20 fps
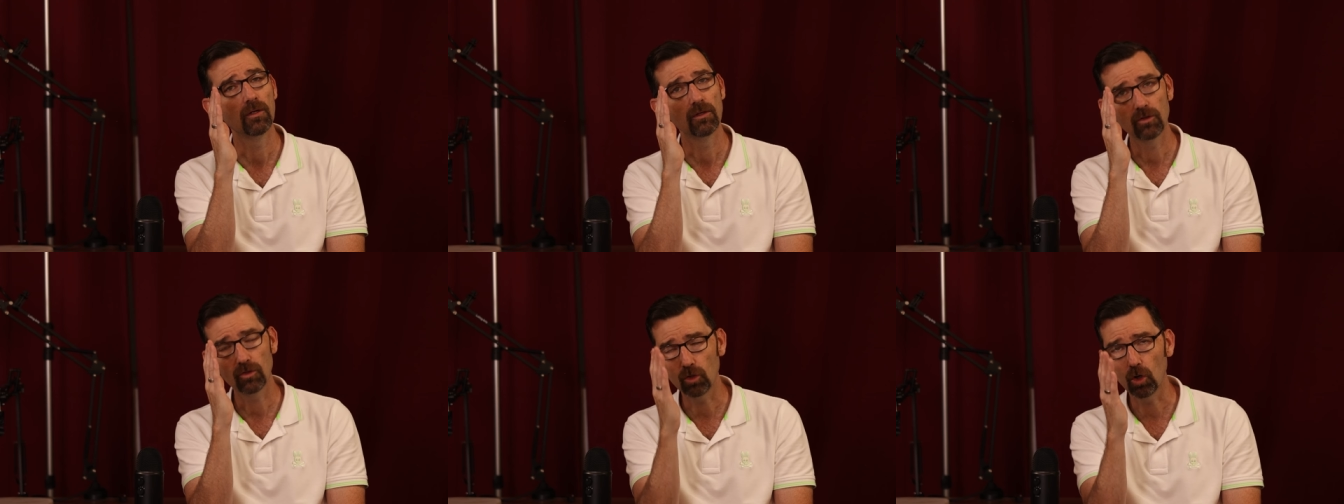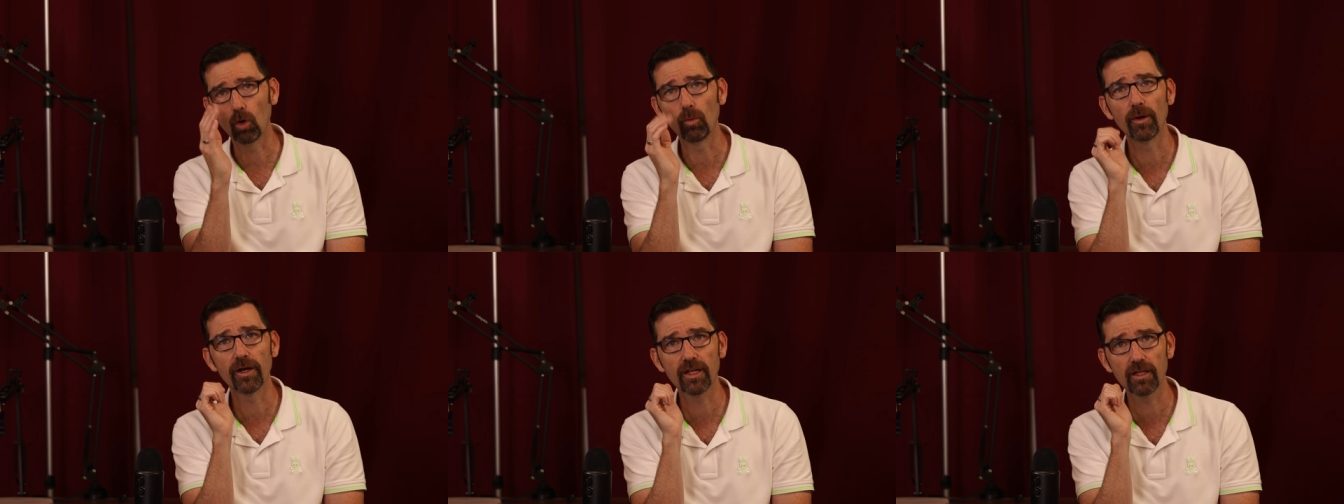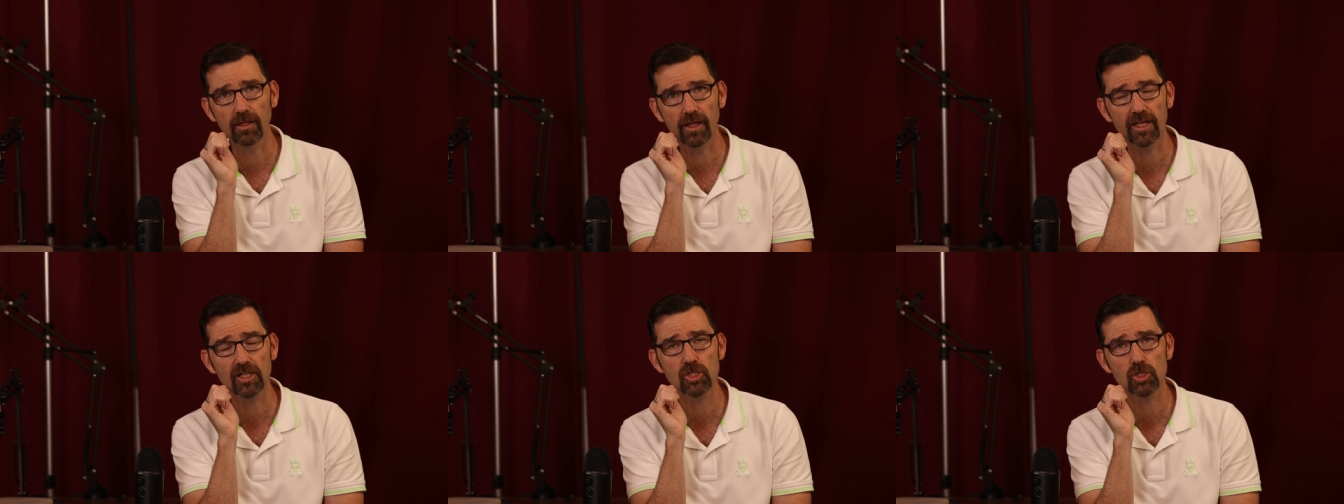Nobody
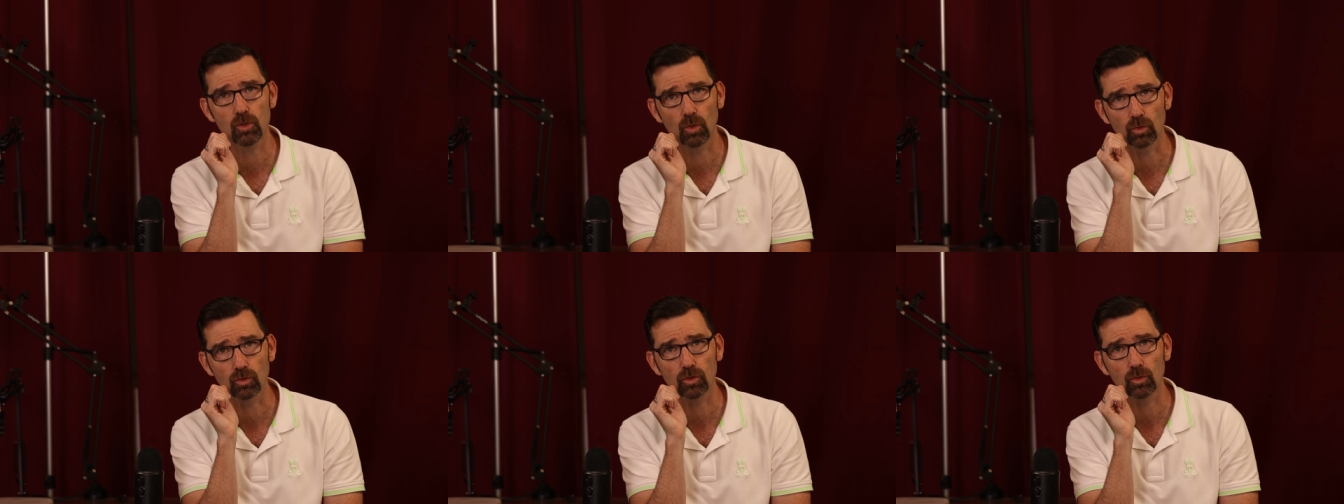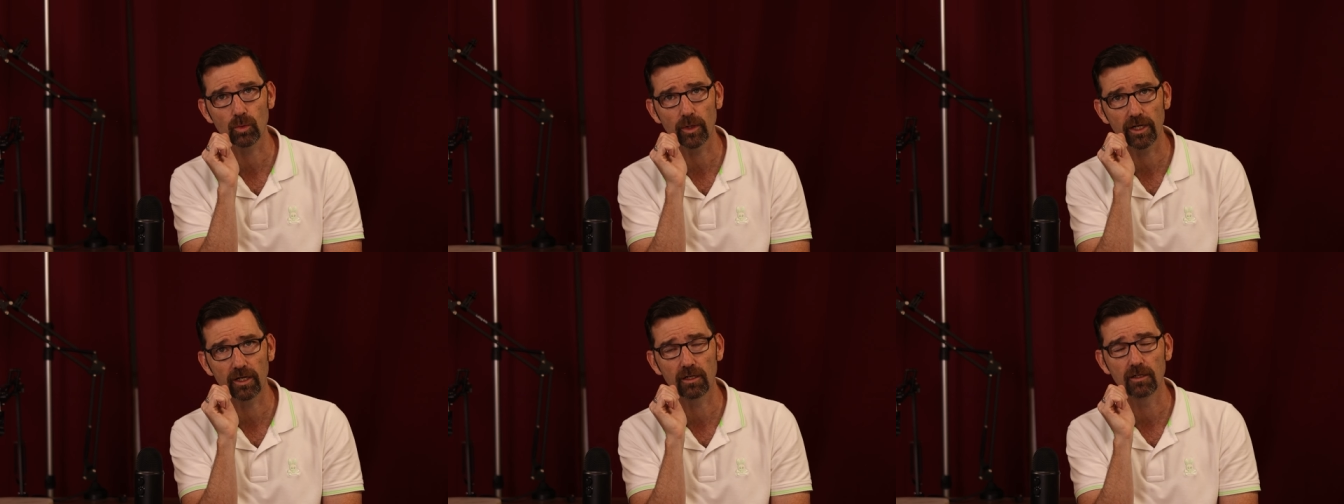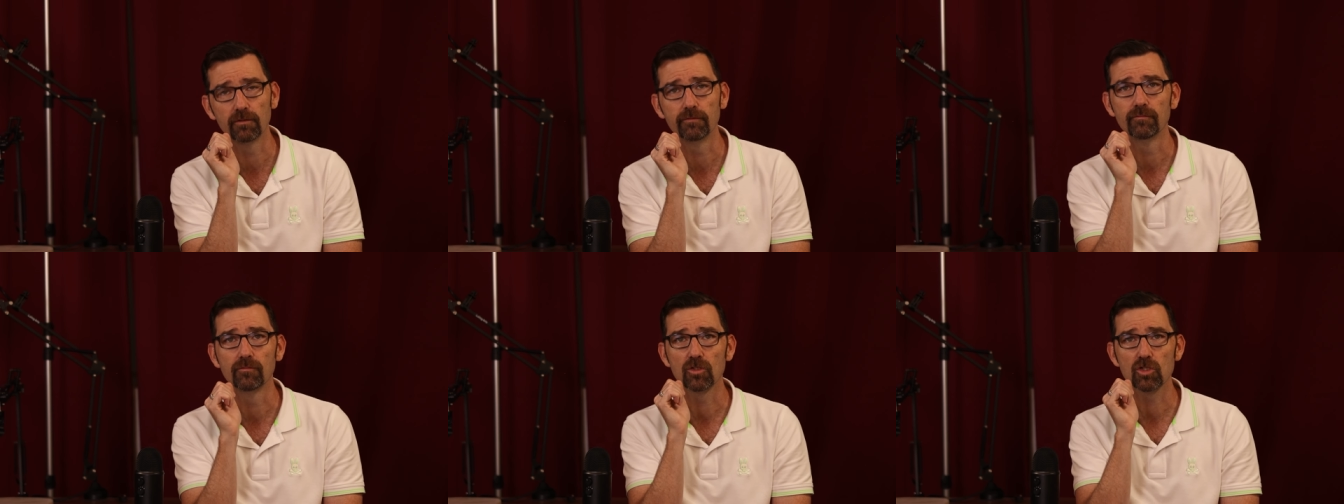likes shoulder wear,
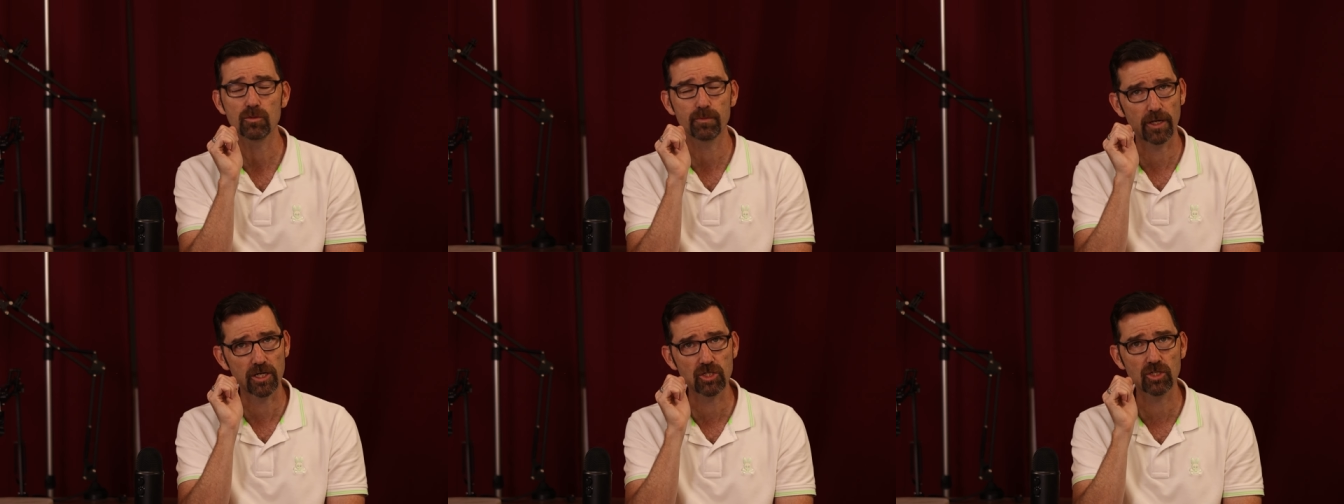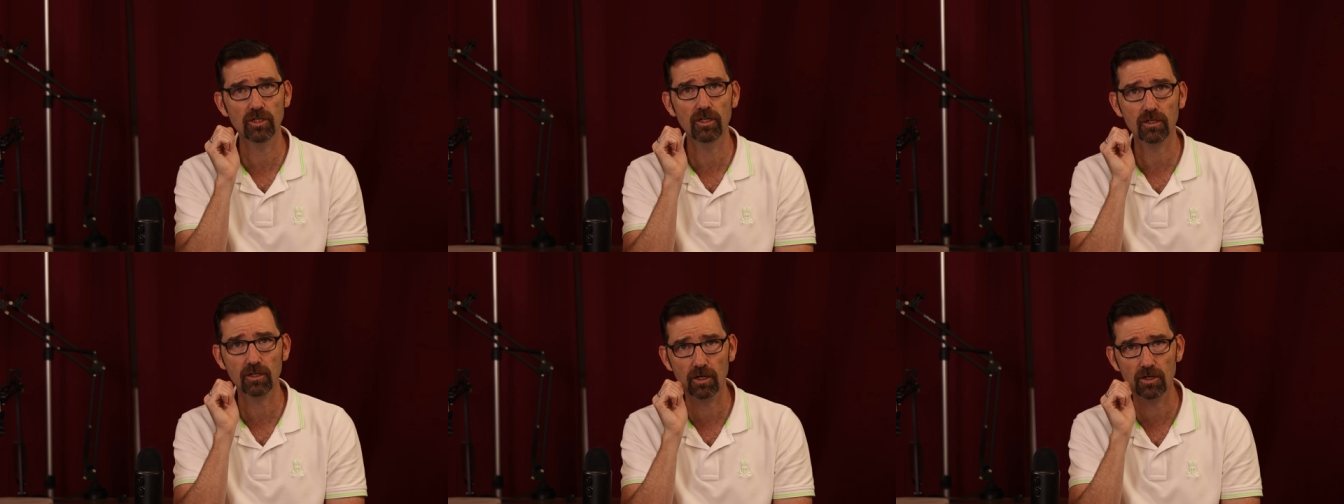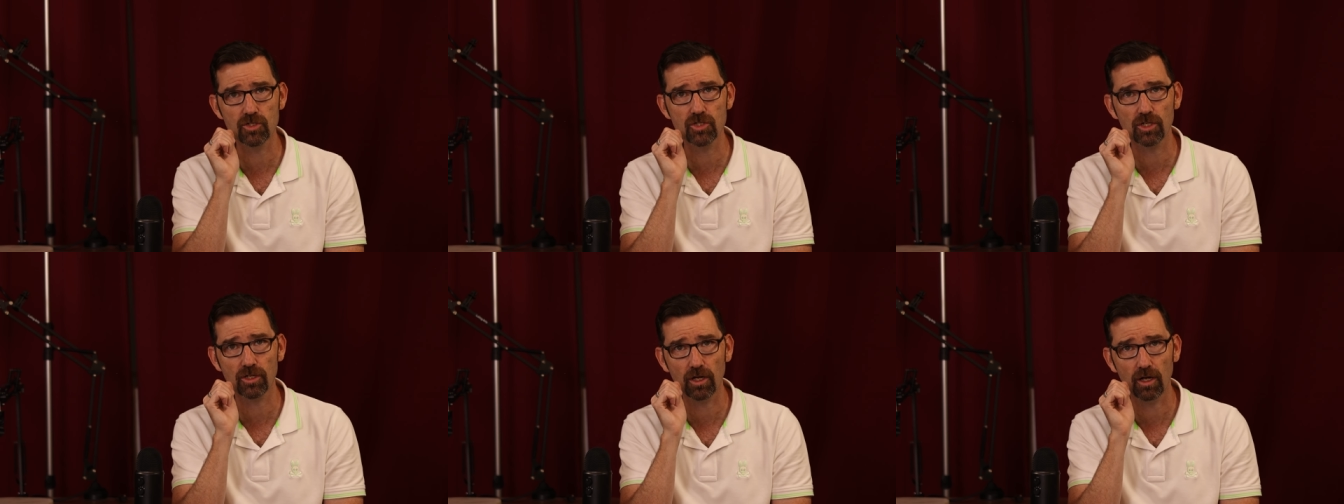especially at
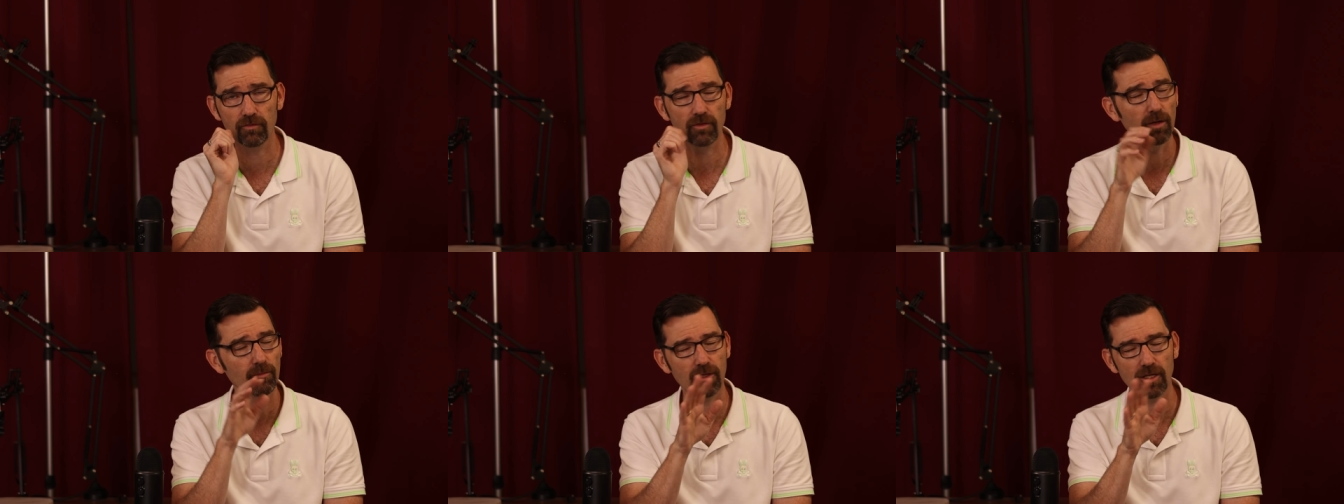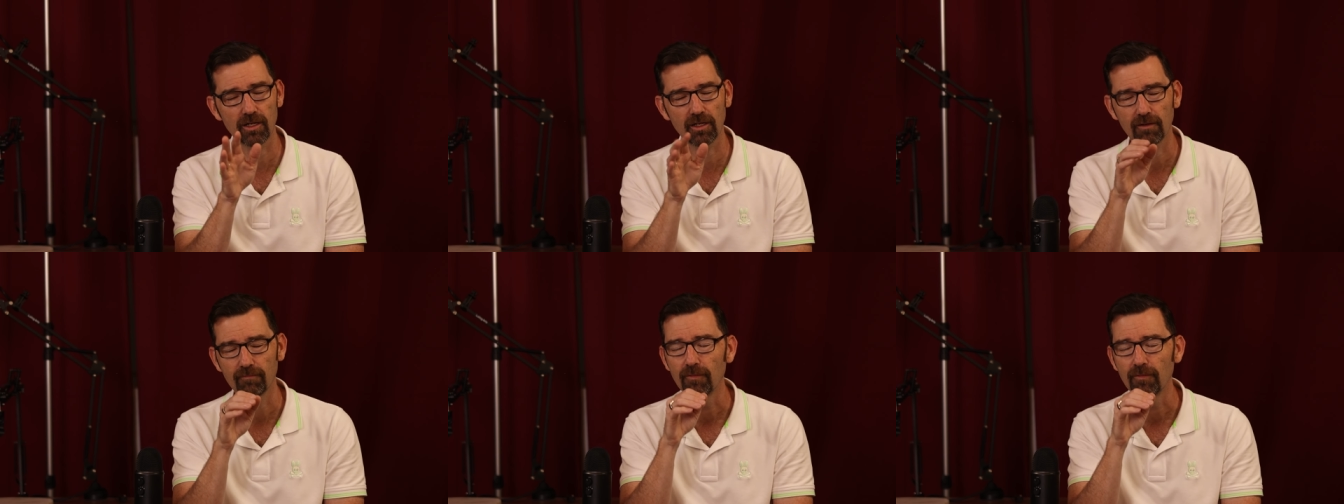Cars and Coffee. I'm kidding.